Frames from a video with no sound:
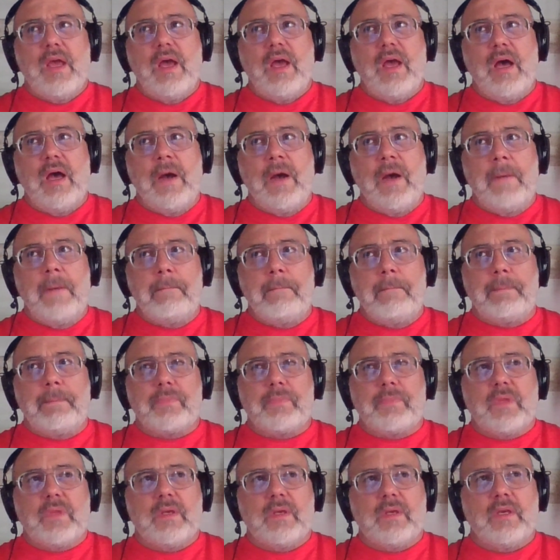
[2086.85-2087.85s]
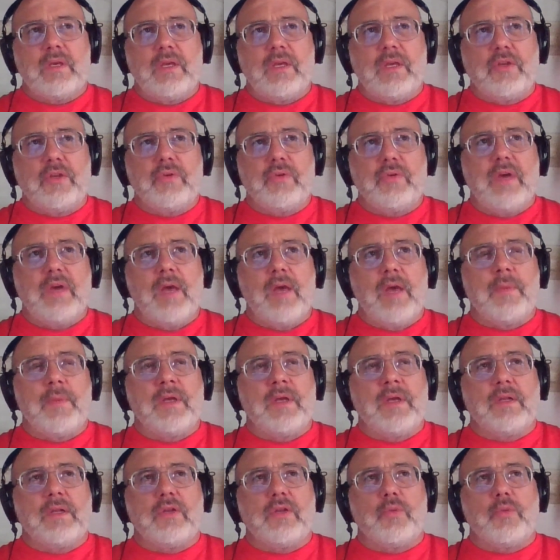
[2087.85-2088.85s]
Can you
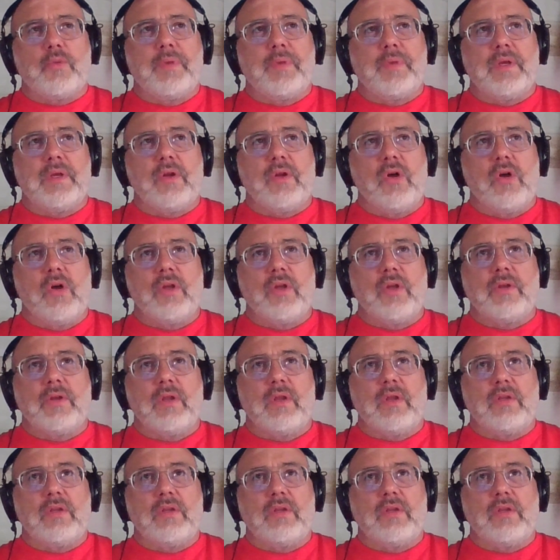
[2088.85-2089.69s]
comment a little bit on,